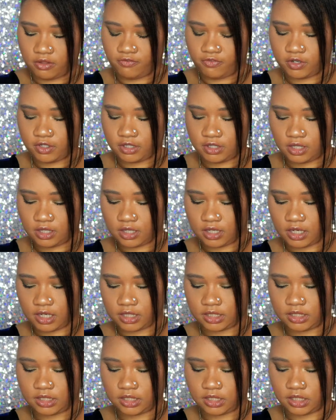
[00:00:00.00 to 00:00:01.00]
the first thing that
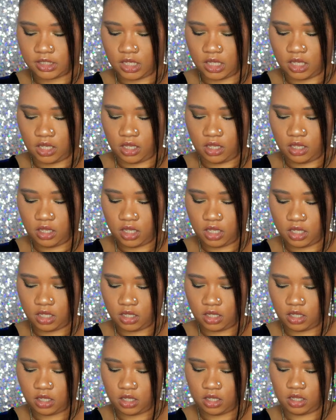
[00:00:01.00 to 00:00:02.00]
I see
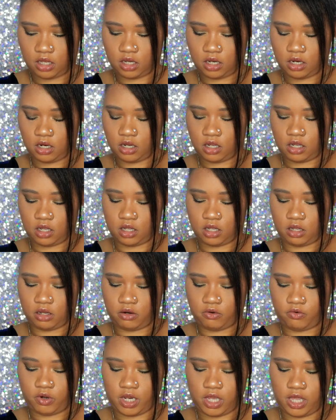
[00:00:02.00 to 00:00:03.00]

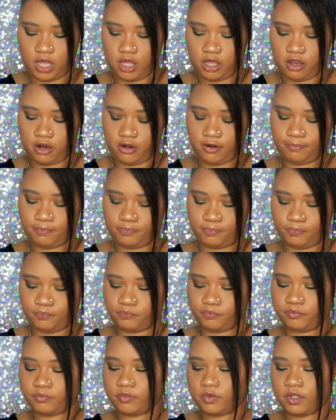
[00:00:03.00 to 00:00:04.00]
right here
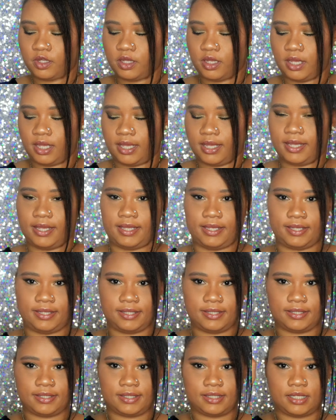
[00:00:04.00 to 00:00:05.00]

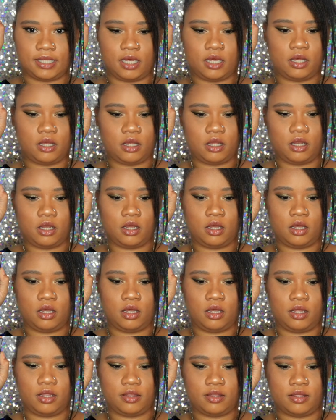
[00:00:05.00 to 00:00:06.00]
is
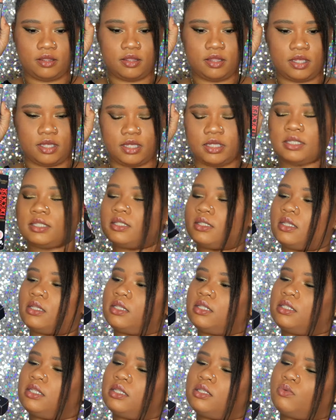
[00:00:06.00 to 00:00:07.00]
this,
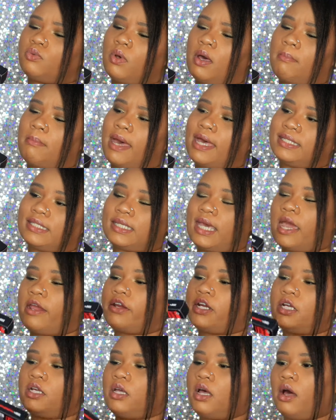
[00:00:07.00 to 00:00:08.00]
and this is what,
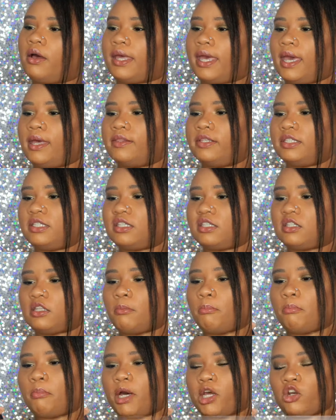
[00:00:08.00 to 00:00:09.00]
mascara? Okay, and this is
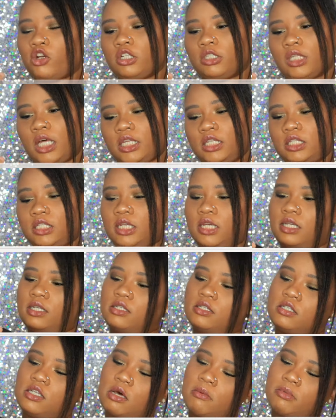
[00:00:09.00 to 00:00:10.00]
the Butter
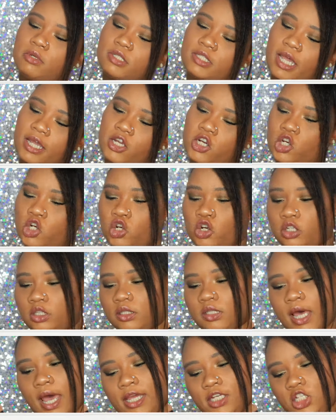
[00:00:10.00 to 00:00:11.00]
London Double Decker
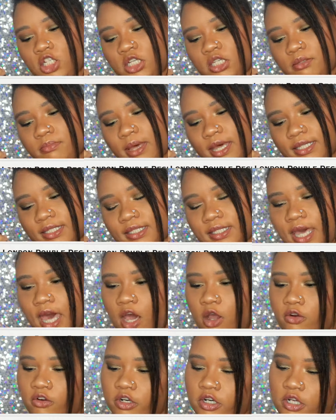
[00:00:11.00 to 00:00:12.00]
Lashes
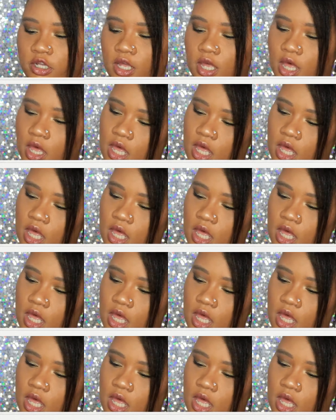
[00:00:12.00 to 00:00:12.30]
Mascara.